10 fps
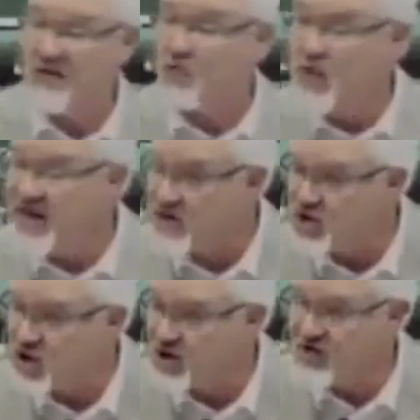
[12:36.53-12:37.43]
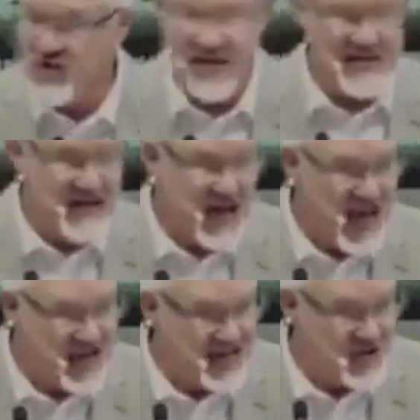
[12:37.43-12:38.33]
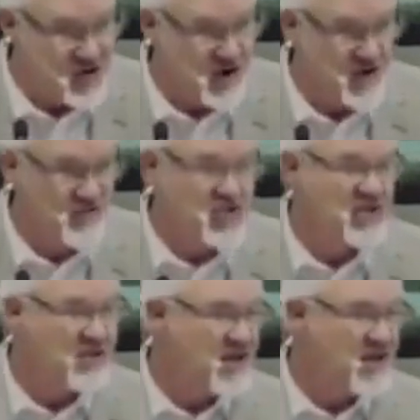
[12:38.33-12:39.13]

weak church, a declining church.